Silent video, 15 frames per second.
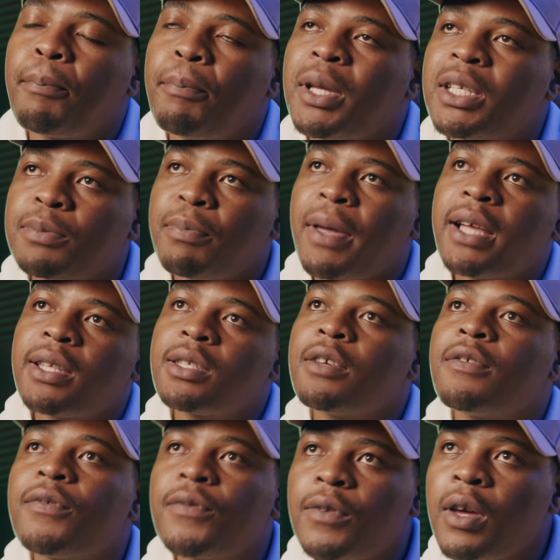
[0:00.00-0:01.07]

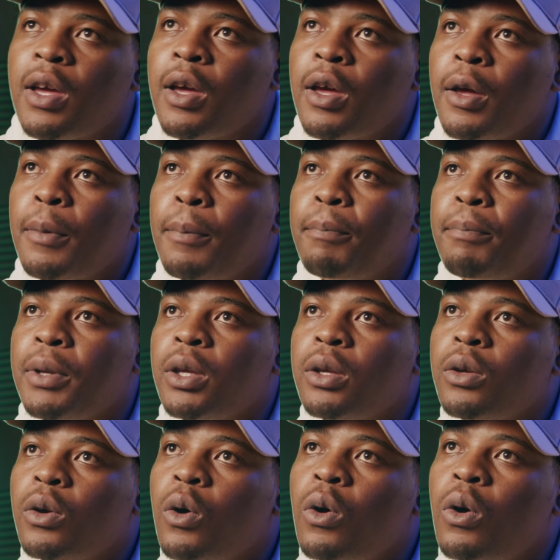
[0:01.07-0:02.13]
perspective be
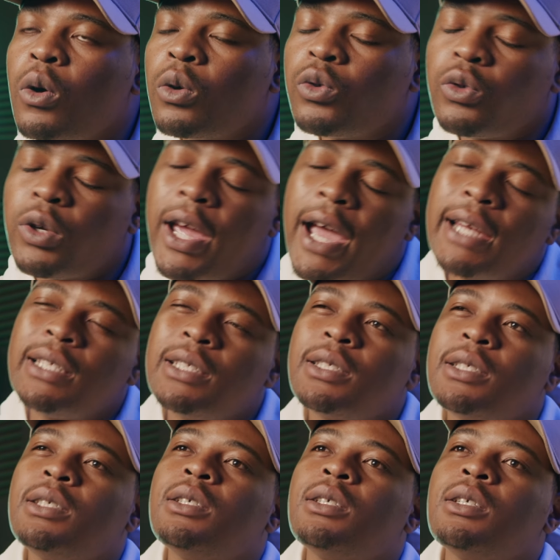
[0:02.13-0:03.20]
your own
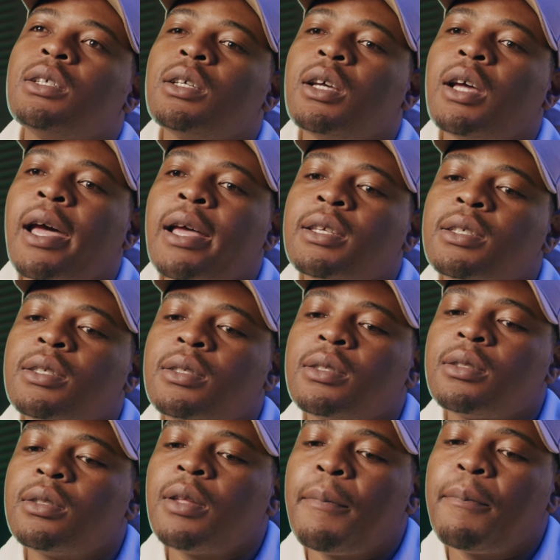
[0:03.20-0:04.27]
reality as
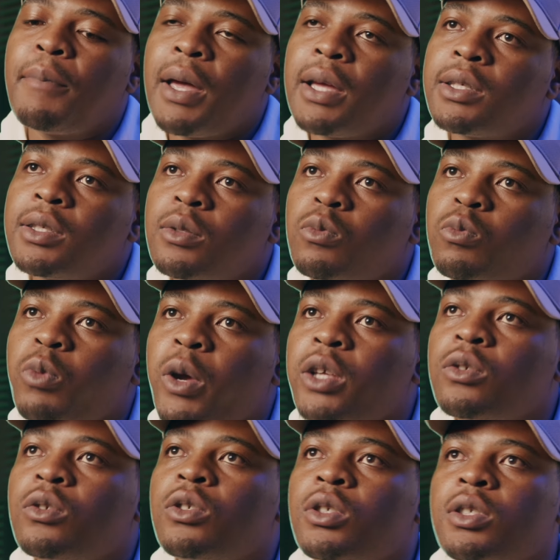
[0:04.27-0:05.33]
the best way
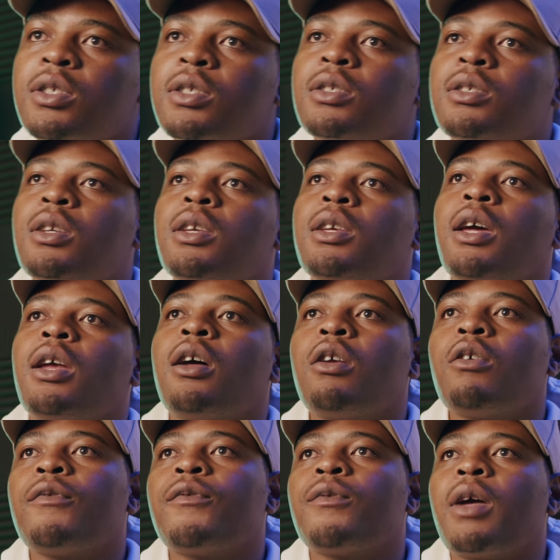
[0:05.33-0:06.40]
to just get out
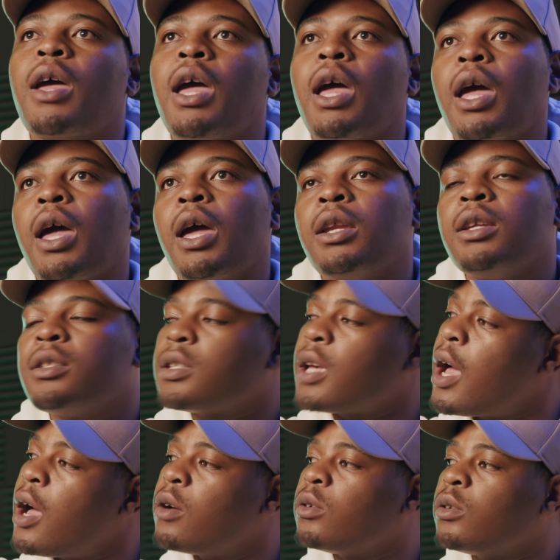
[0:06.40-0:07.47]
of any
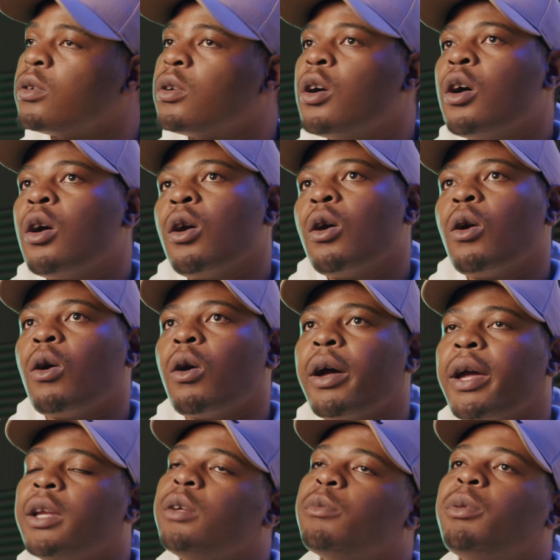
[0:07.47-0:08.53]
town or
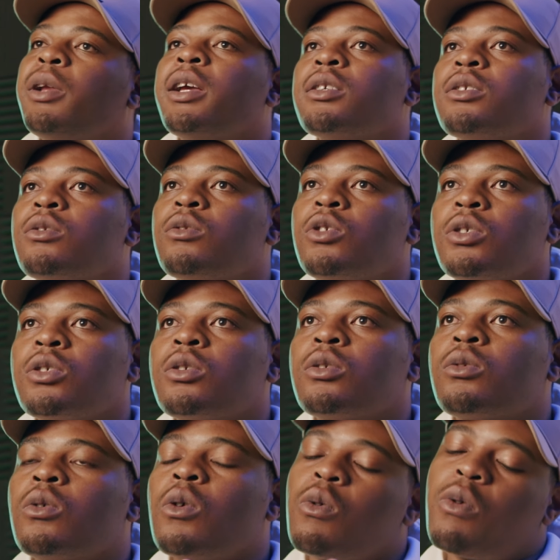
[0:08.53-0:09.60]
any place, to
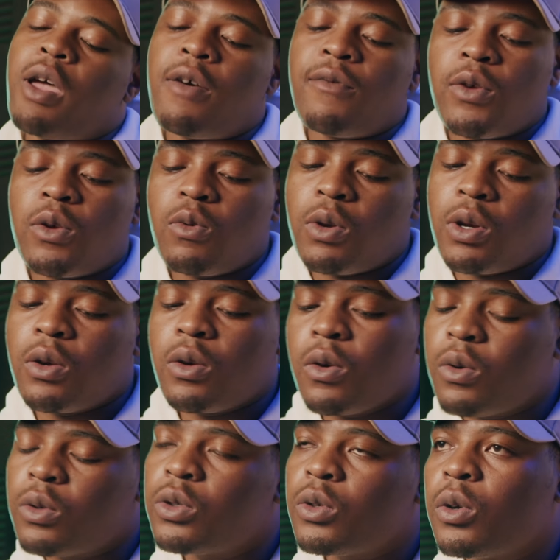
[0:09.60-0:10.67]
just go wherever you want to
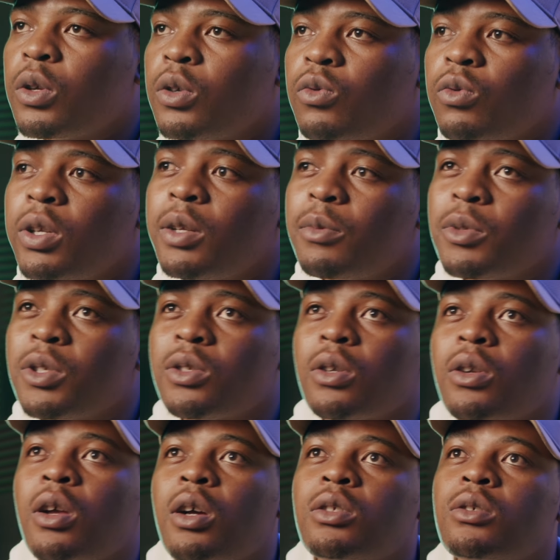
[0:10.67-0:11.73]
go. So it really means a
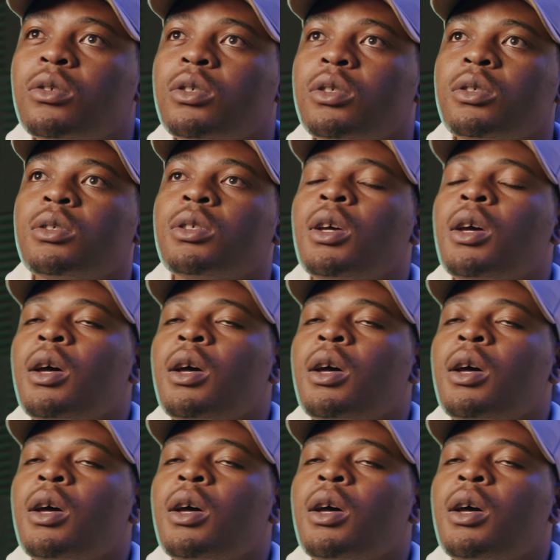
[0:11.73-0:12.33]
lot to just